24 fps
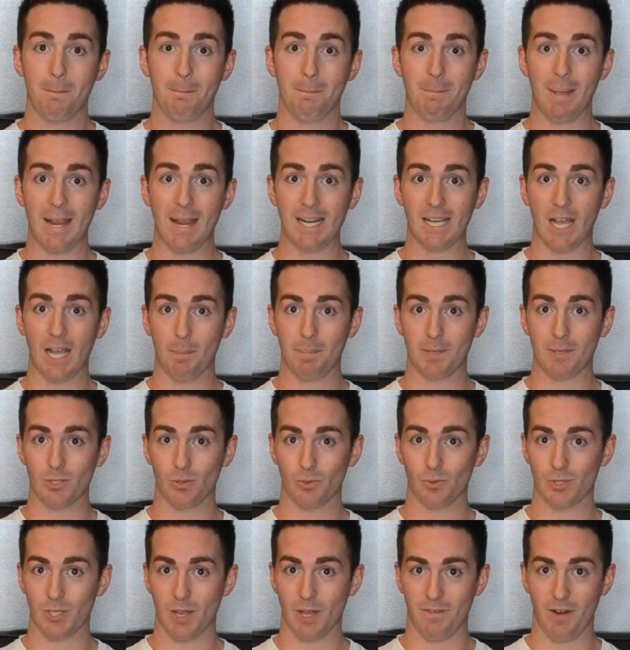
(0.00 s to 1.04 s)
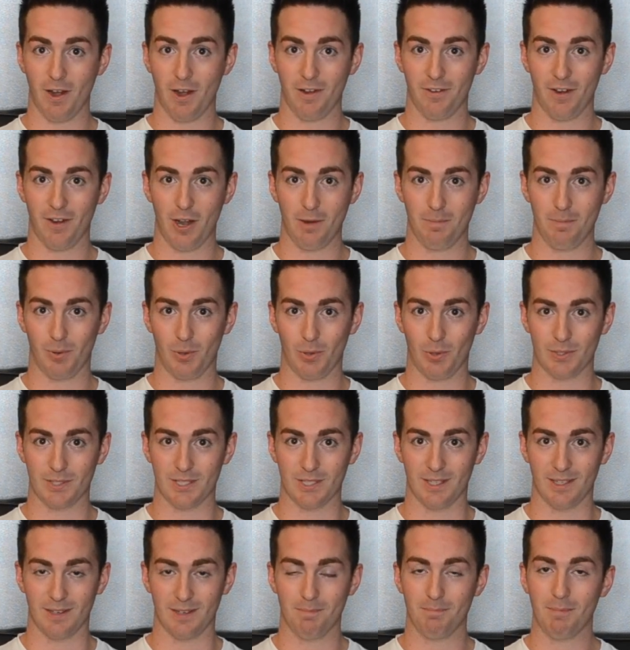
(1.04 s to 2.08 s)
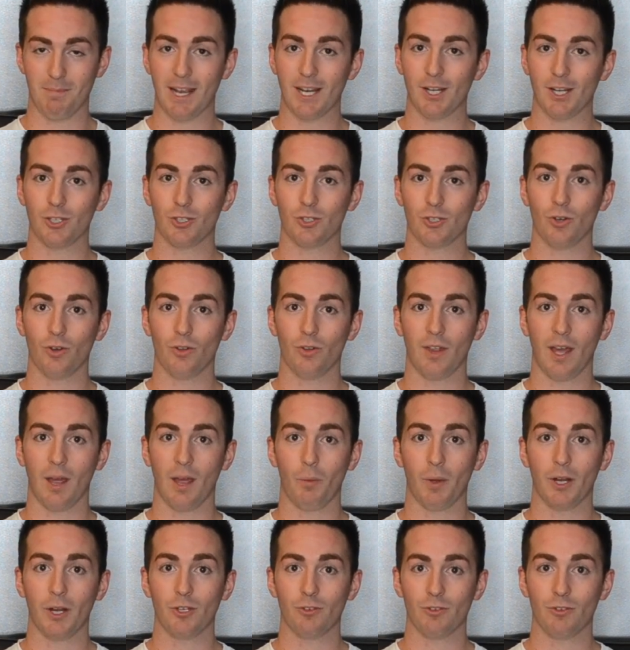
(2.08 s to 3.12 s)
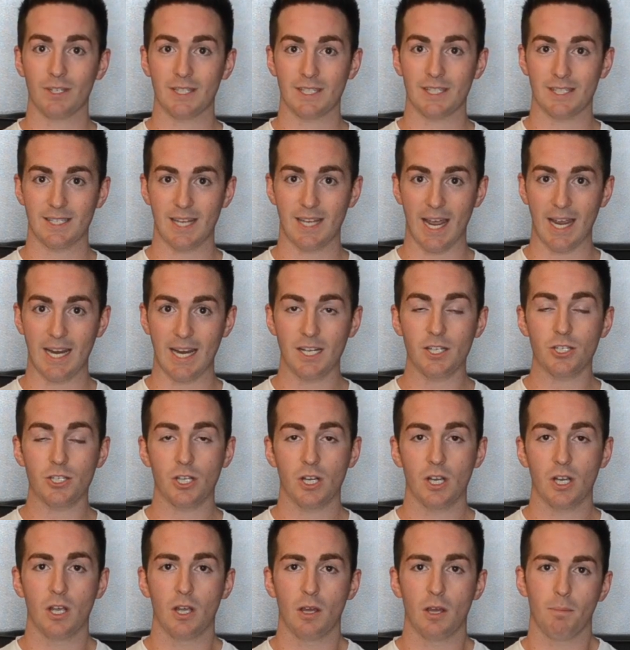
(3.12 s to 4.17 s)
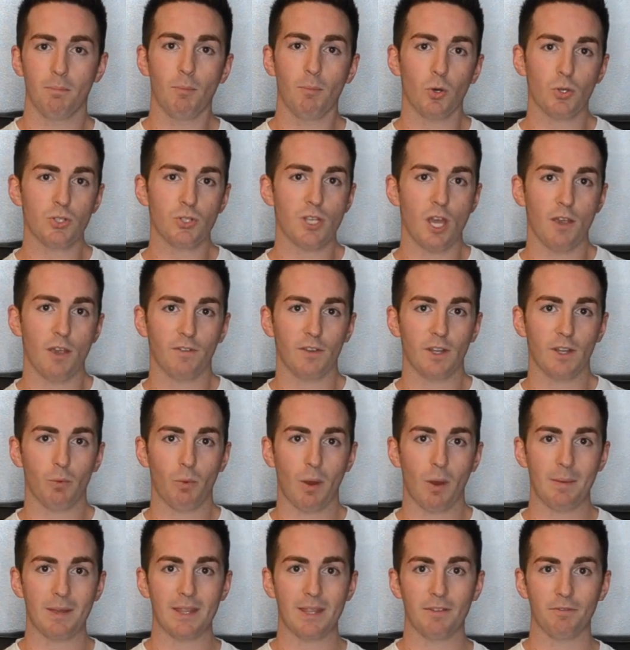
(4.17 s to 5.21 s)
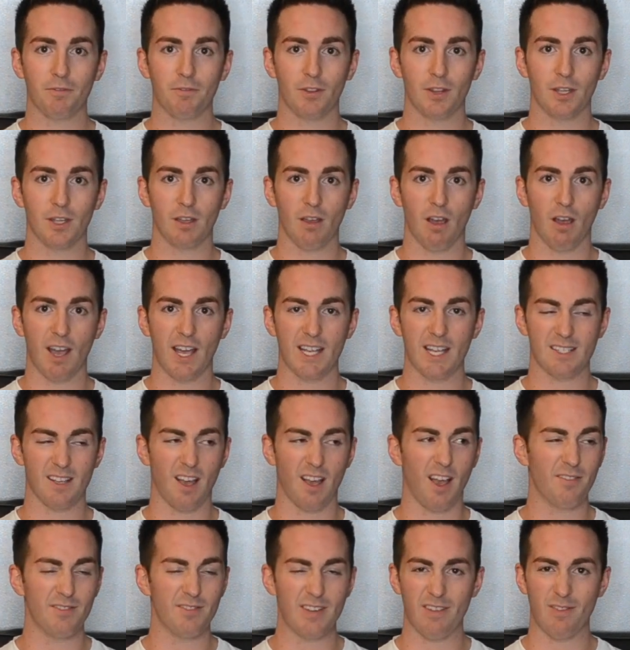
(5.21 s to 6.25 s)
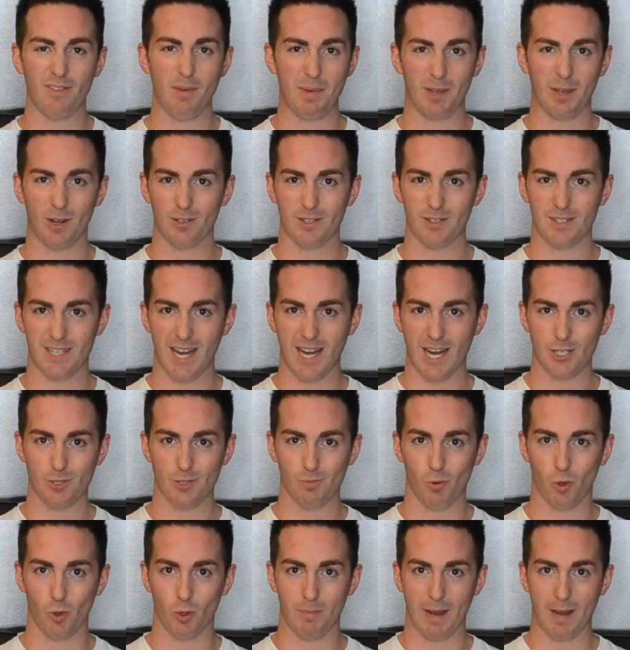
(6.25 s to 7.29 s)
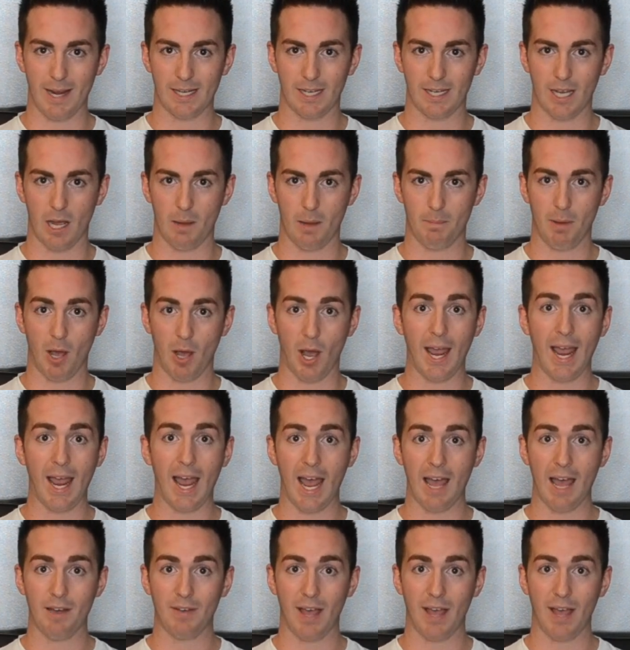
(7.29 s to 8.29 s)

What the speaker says: Makeup is also very, very important. Make sure that when you're on stage, more so for the women than for the guys, I've never been on stage and worn makeup, but I have